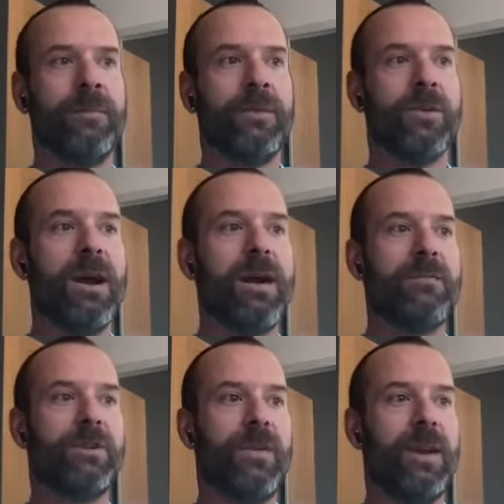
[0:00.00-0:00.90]
So our
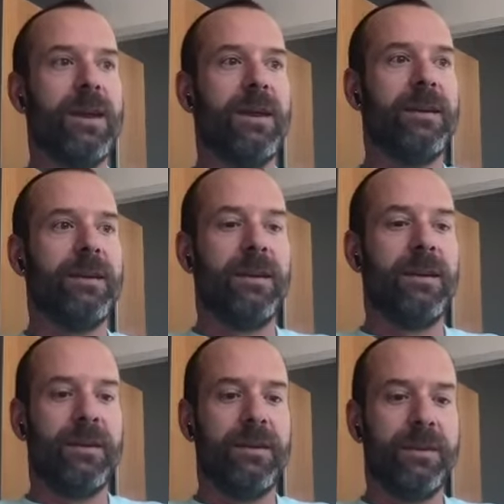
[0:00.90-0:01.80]
average fan
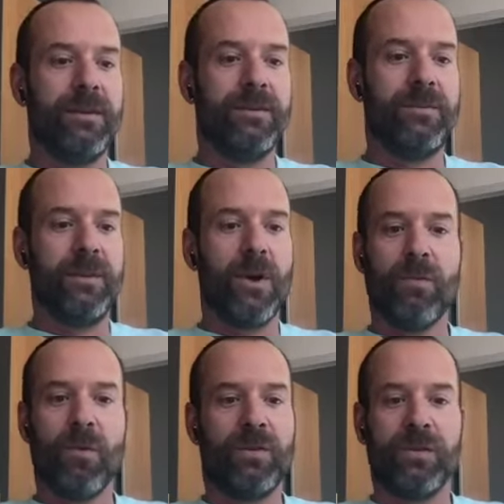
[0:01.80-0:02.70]
in
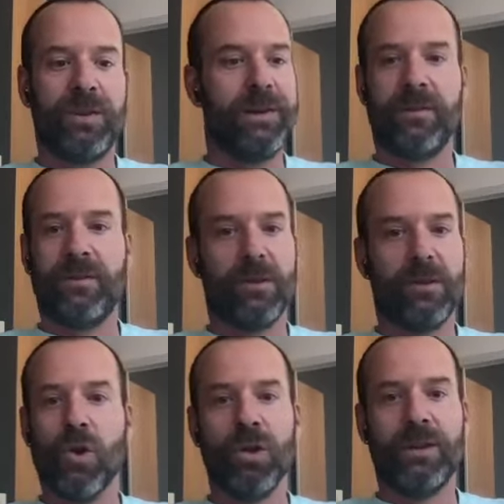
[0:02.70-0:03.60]
Overwatch League is
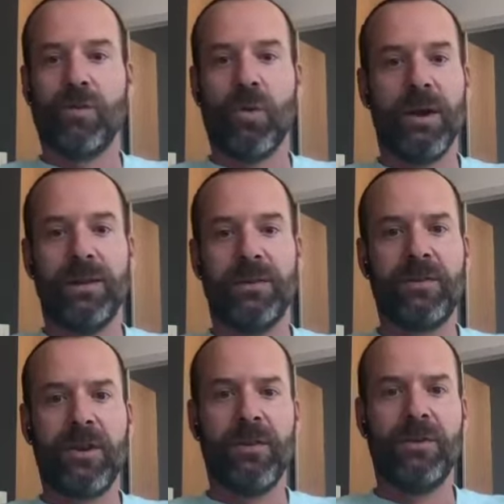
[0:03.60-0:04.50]
early
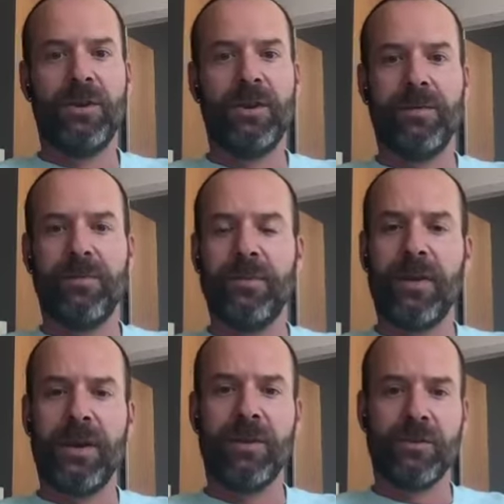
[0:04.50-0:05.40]
20s. Call of Duty
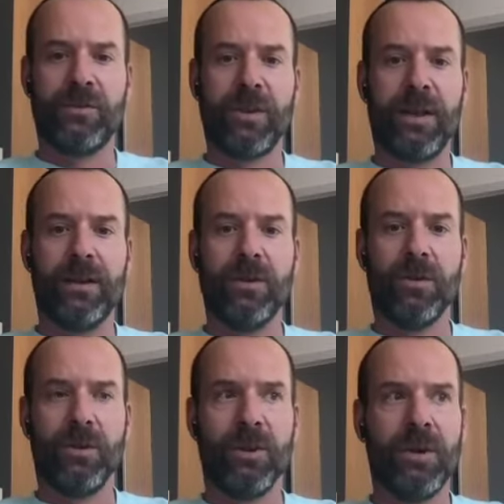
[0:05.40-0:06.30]
fans are slightly
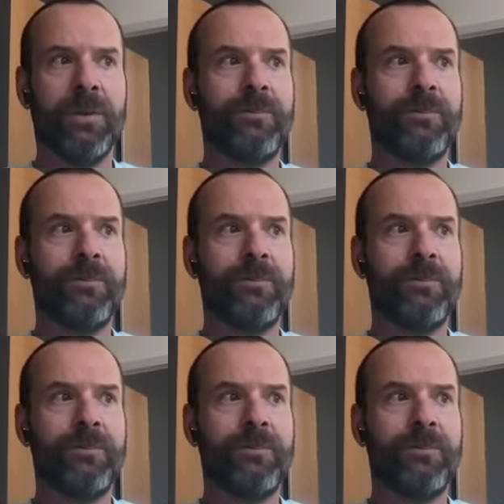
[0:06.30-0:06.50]
older.